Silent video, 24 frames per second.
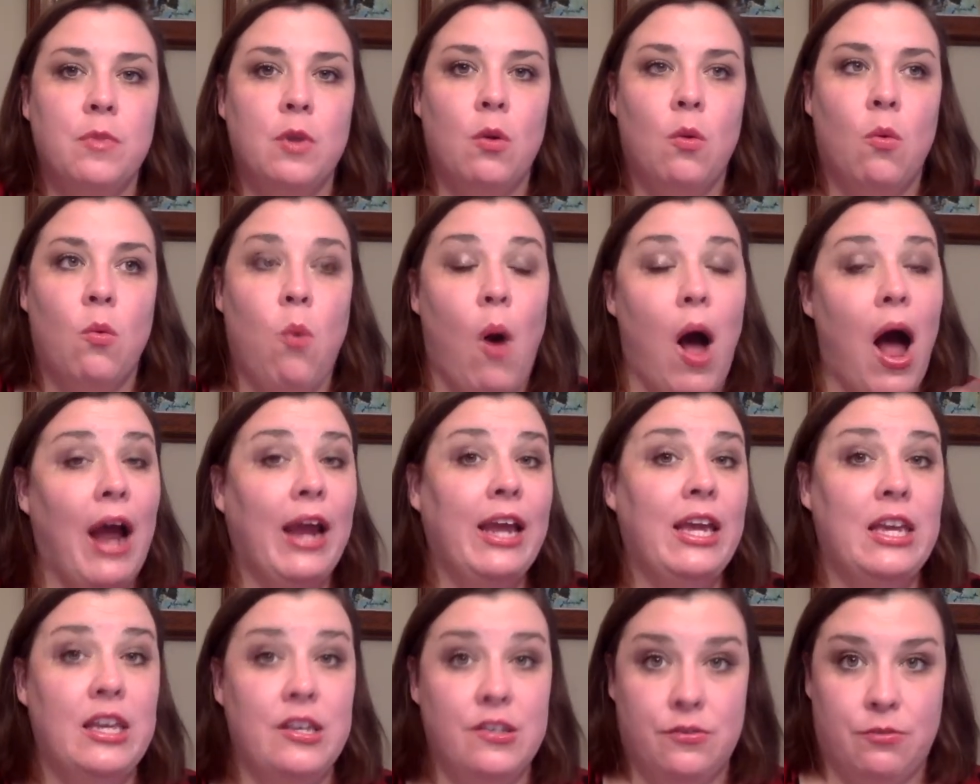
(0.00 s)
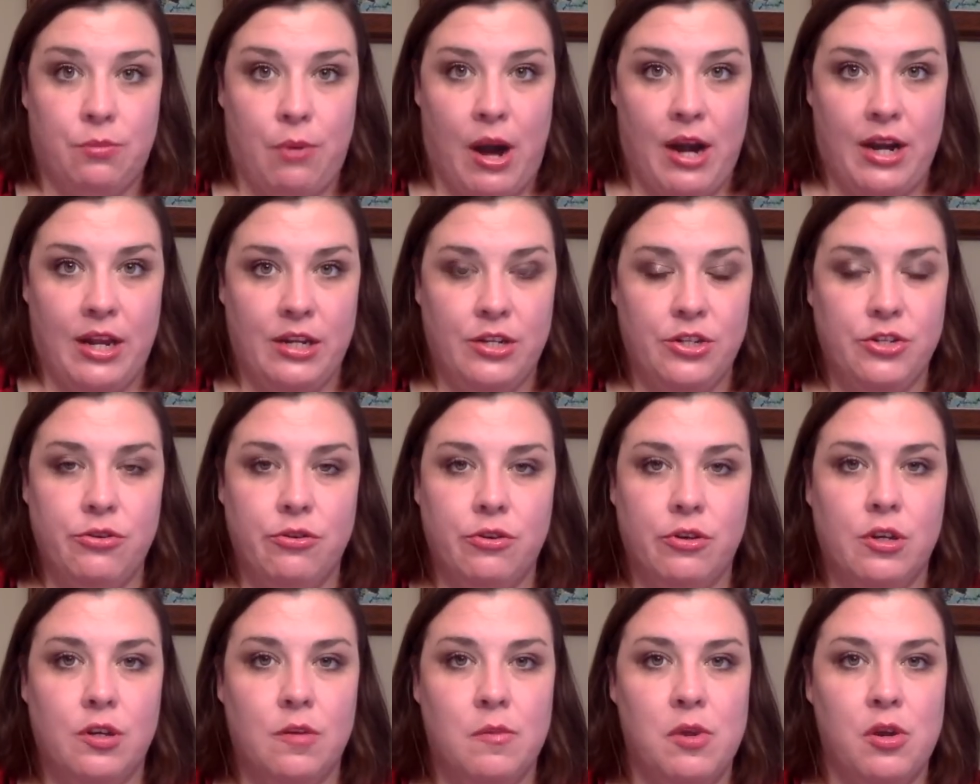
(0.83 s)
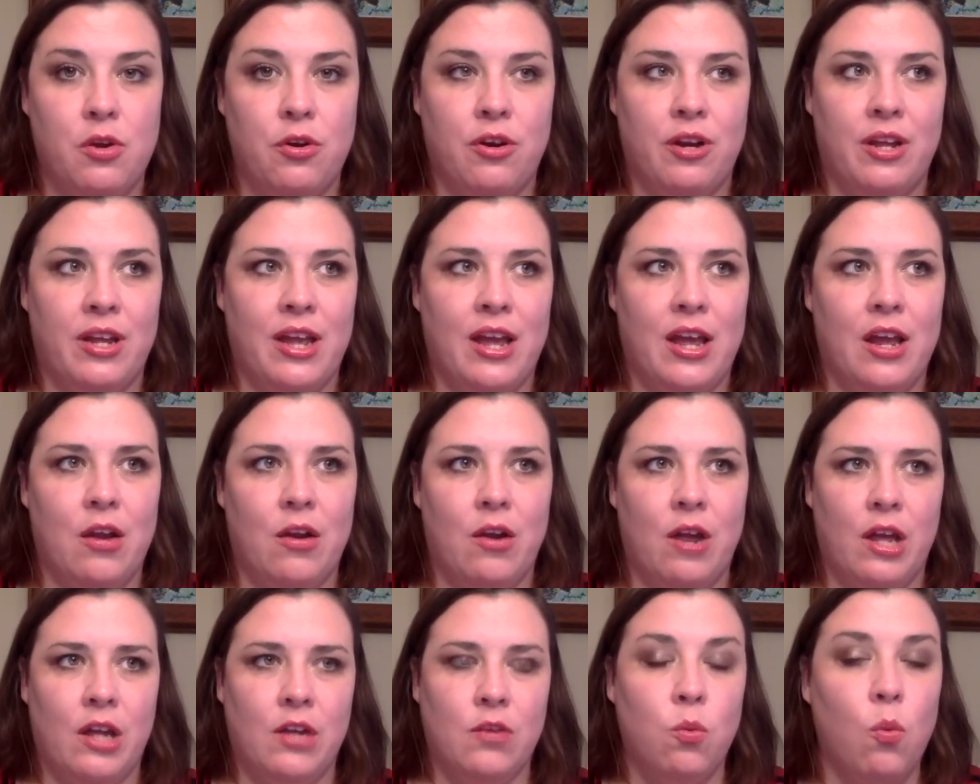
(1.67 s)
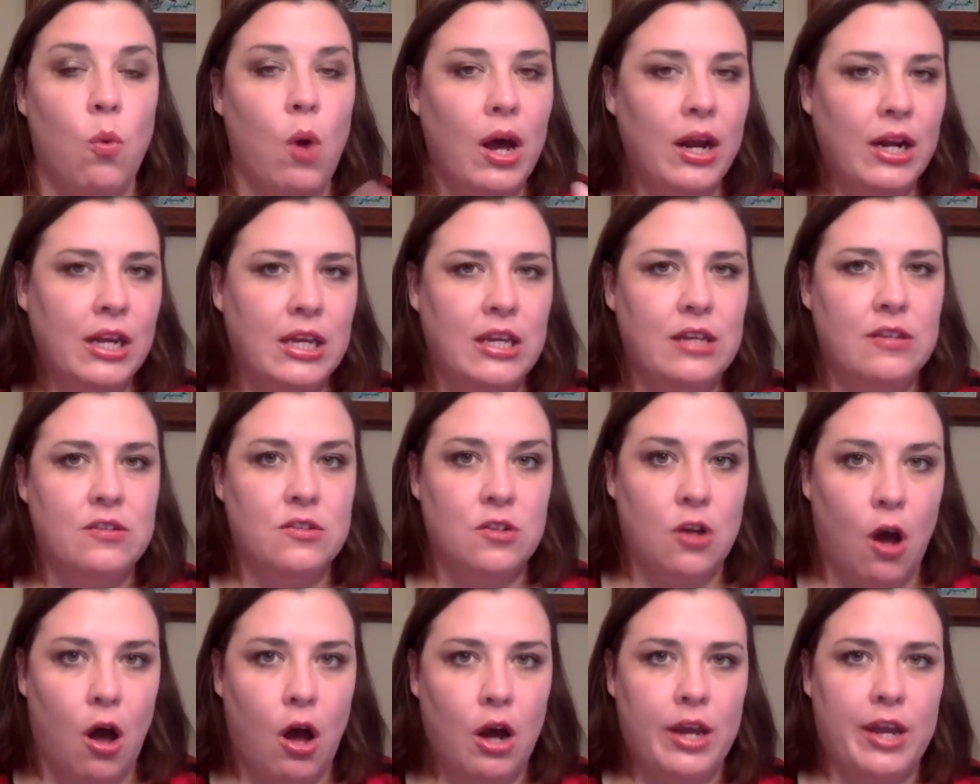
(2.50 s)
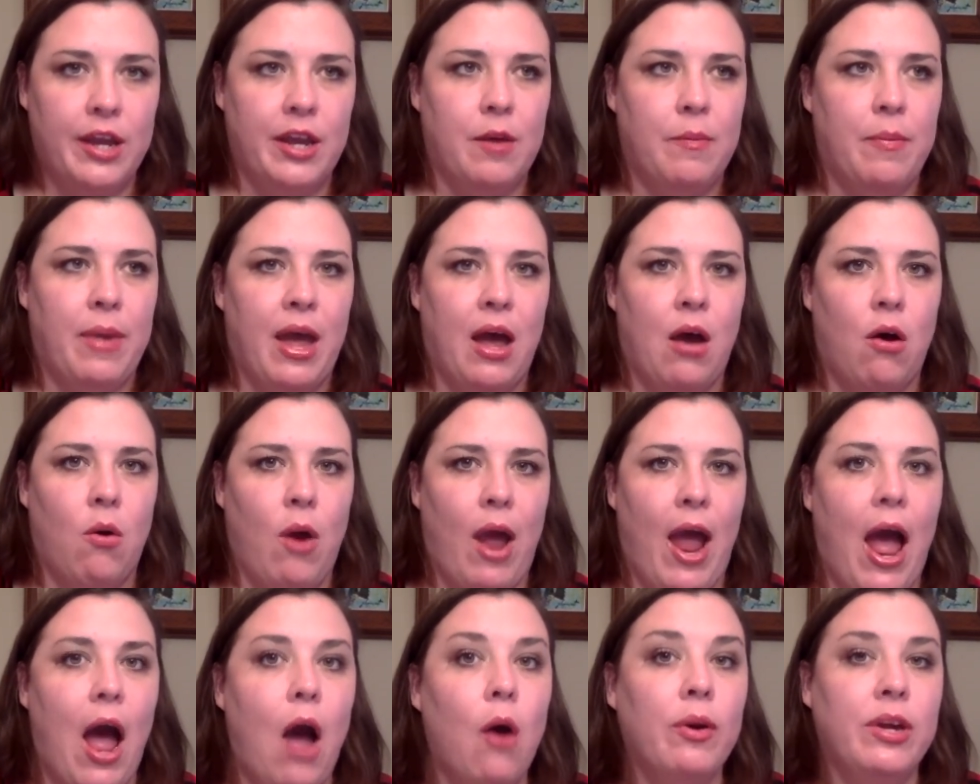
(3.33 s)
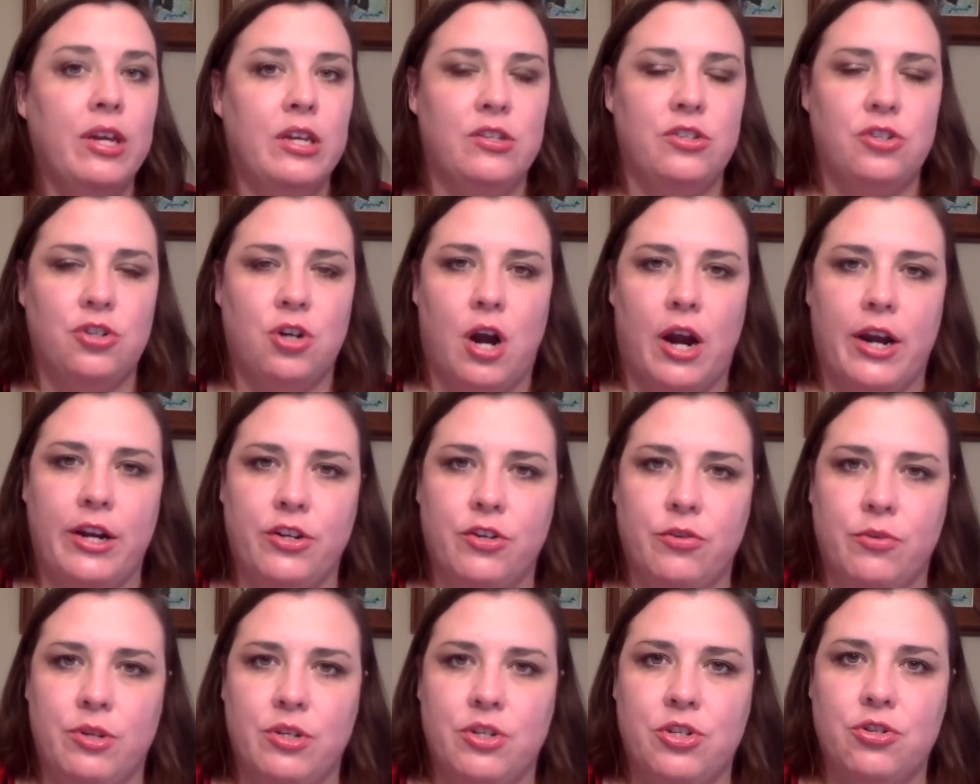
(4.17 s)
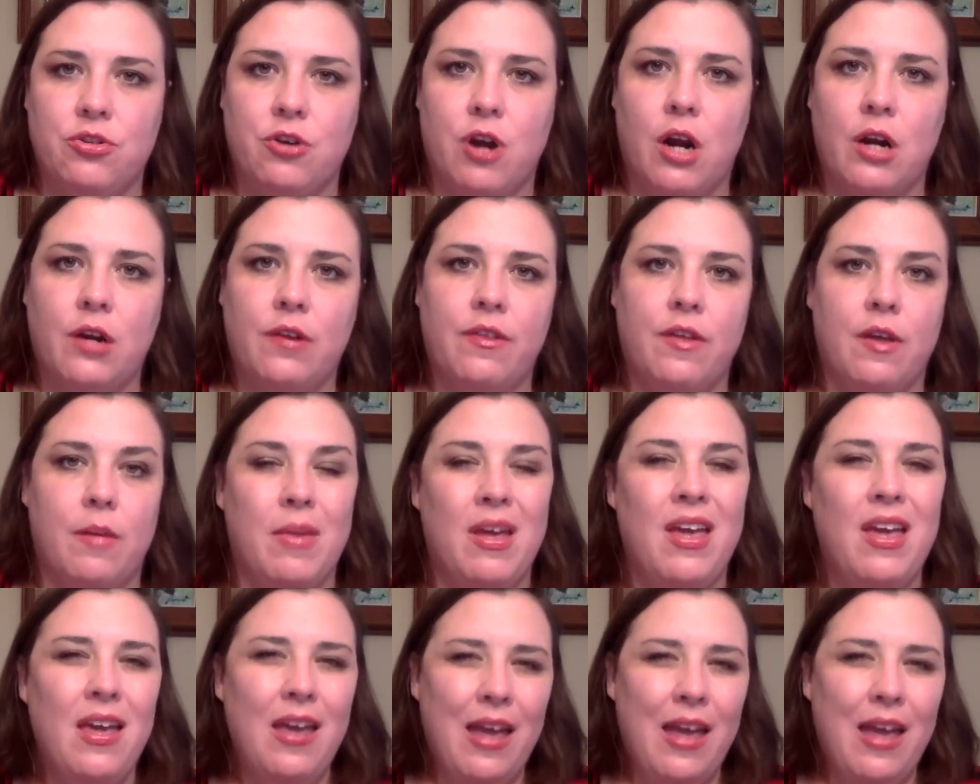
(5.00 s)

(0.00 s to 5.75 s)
why he's writing to a community and what he's talking about, how he's trying to instruct them,